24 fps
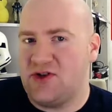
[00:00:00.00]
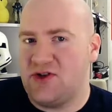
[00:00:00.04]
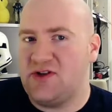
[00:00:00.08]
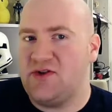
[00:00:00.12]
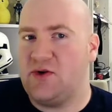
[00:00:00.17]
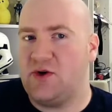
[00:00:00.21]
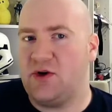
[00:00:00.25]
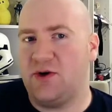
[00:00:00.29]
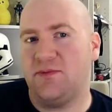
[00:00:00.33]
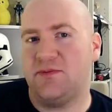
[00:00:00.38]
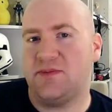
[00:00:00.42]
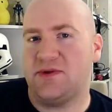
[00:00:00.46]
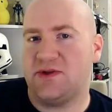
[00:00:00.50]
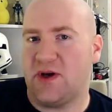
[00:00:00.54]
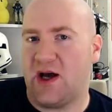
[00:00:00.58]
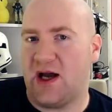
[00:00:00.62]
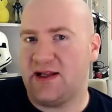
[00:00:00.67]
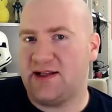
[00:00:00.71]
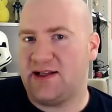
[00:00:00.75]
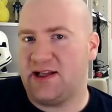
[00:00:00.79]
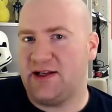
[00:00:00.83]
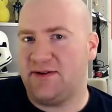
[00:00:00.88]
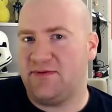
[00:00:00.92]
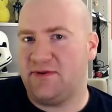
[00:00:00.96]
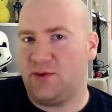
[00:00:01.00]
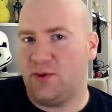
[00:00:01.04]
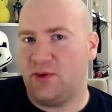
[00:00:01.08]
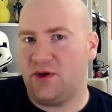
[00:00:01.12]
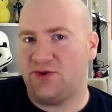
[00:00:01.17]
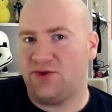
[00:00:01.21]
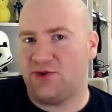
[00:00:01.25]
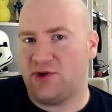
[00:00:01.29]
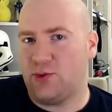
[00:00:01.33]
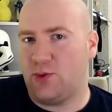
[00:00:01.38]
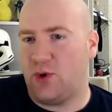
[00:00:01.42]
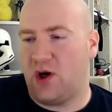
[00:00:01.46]
to them, so I definitely want
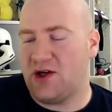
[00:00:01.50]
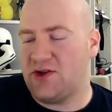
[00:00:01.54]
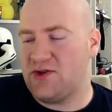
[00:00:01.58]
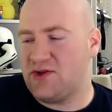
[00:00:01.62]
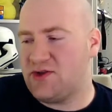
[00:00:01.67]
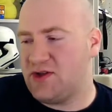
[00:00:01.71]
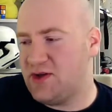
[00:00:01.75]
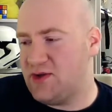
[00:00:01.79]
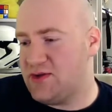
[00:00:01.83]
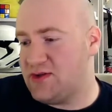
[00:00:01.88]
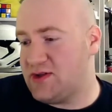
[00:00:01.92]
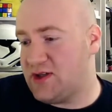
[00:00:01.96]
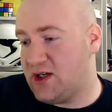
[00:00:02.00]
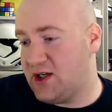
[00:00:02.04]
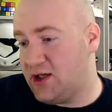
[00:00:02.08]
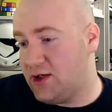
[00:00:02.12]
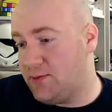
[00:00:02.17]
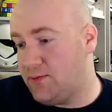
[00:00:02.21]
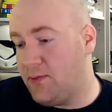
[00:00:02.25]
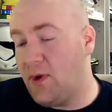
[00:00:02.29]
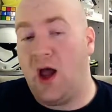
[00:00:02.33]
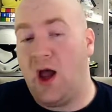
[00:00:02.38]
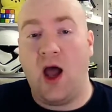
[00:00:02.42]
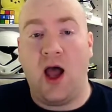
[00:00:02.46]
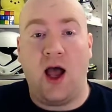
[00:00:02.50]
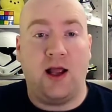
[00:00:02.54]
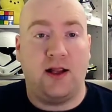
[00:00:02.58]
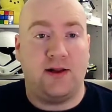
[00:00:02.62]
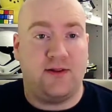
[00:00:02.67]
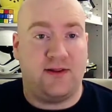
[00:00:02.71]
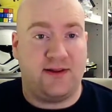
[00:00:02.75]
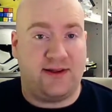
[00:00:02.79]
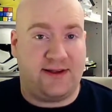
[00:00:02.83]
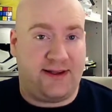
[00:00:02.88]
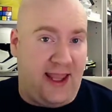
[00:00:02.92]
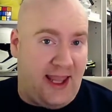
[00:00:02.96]
to rewatch those.
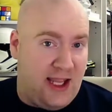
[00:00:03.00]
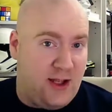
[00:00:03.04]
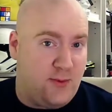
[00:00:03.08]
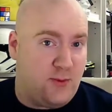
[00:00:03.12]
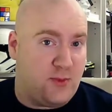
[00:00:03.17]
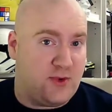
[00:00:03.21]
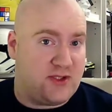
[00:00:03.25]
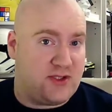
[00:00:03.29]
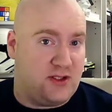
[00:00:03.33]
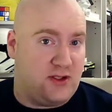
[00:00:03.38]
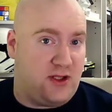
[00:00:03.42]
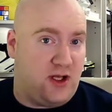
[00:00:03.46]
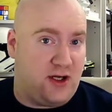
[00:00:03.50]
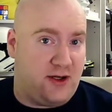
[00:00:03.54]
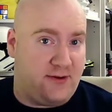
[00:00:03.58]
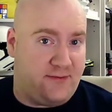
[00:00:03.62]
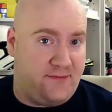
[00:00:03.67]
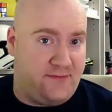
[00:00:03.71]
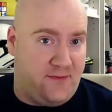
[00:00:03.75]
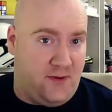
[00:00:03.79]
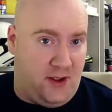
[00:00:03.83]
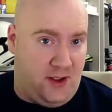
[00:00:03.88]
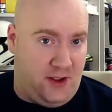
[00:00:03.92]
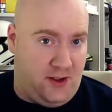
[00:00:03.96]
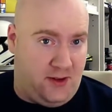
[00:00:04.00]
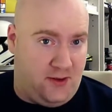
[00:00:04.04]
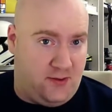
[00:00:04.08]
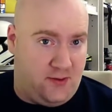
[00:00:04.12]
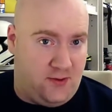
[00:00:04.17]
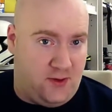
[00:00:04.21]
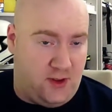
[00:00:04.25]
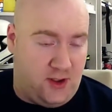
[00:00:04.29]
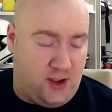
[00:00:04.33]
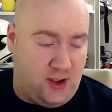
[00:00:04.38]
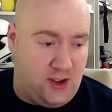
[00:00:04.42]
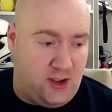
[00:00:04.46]
The game was a lot of fun.
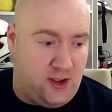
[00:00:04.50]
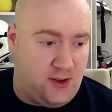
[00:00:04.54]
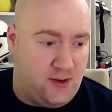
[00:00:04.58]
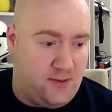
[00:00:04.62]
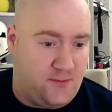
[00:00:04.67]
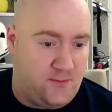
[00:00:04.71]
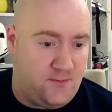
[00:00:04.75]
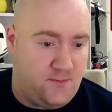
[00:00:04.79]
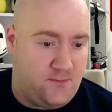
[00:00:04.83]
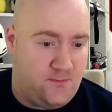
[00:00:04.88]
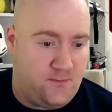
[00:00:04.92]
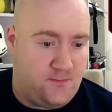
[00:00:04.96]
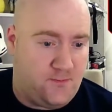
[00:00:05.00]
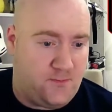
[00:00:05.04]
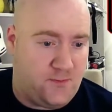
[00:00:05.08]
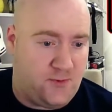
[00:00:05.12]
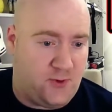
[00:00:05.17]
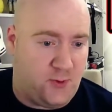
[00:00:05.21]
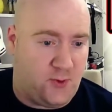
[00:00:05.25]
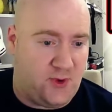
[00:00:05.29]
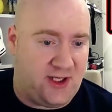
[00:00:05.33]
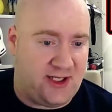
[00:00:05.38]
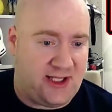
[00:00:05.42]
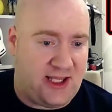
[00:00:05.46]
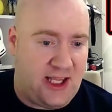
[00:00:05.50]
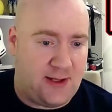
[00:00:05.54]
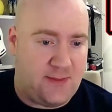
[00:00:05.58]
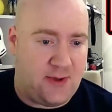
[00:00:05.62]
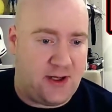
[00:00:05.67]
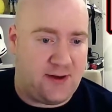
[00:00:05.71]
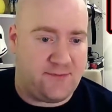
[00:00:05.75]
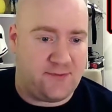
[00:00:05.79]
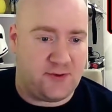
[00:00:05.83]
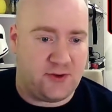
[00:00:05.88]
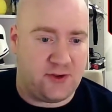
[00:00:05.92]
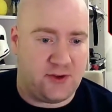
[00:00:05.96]
The one that came
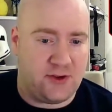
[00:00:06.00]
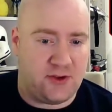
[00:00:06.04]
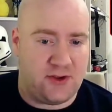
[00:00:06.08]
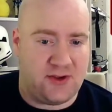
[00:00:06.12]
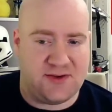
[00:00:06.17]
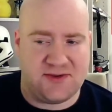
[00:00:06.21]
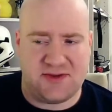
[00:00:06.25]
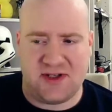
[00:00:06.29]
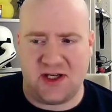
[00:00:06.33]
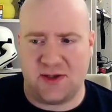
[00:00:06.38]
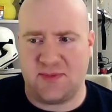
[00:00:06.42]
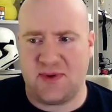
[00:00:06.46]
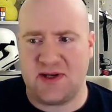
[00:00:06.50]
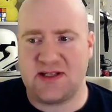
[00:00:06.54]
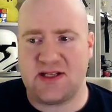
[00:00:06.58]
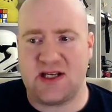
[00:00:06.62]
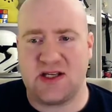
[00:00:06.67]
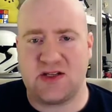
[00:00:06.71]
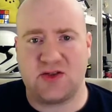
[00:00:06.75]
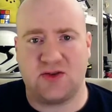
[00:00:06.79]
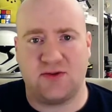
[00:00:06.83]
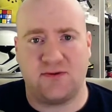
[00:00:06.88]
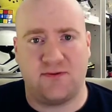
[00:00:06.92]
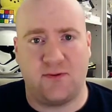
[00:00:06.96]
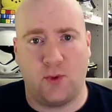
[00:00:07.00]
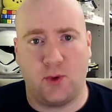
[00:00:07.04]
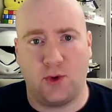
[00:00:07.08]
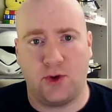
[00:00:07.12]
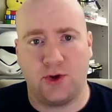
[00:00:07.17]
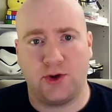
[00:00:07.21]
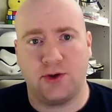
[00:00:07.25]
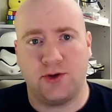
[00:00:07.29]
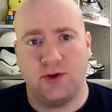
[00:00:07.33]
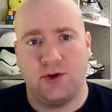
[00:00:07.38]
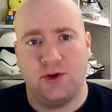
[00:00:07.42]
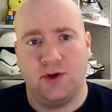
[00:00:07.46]
out for it was like PlayStation
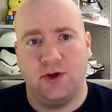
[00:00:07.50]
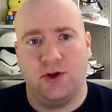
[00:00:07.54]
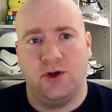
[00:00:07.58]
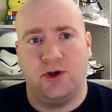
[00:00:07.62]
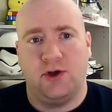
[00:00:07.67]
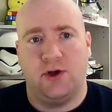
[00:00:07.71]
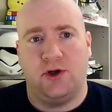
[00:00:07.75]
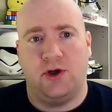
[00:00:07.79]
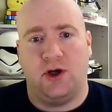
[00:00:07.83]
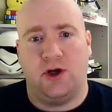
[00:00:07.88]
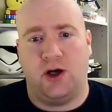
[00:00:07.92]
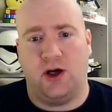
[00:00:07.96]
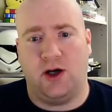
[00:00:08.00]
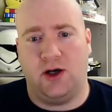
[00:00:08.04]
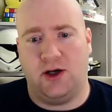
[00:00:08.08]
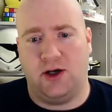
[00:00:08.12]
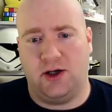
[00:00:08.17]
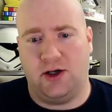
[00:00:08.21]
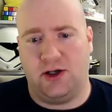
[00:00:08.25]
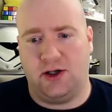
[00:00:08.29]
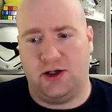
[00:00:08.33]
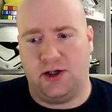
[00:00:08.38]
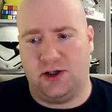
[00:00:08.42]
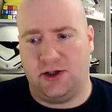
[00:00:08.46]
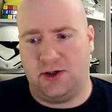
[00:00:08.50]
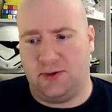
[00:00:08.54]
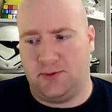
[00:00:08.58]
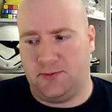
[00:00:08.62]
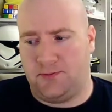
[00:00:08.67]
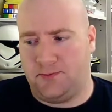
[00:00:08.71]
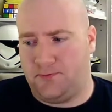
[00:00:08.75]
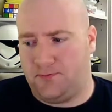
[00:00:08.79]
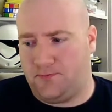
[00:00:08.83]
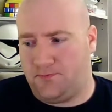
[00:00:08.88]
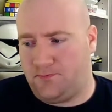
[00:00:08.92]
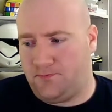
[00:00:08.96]
4.
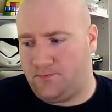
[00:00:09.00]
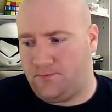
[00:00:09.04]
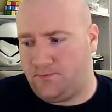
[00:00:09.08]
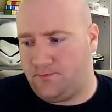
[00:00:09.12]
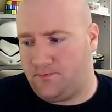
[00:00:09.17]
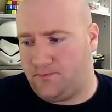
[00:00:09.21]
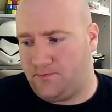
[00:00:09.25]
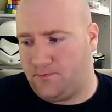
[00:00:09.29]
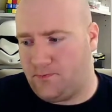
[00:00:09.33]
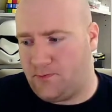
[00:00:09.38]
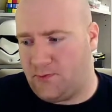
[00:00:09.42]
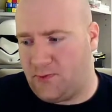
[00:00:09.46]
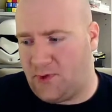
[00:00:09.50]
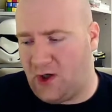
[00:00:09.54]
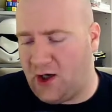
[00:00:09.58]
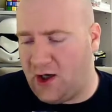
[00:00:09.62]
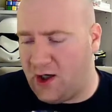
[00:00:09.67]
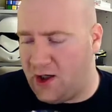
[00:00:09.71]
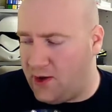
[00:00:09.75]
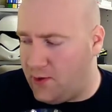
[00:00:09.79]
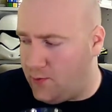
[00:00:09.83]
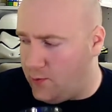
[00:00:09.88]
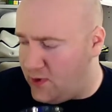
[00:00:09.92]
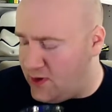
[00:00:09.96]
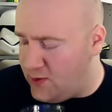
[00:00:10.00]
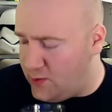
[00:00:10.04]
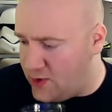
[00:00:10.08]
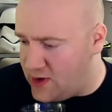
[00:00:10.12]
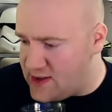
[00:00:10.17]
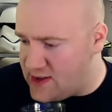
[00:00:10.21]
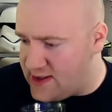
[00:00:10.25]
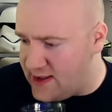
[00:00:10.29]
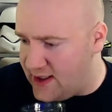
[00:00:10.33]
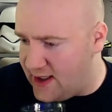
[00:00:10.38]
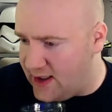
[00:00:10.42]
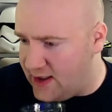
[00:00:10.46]
God, when
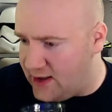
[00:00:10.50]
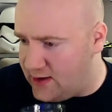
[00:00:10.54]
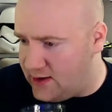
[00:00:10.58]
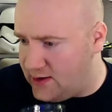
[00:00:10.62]
was that?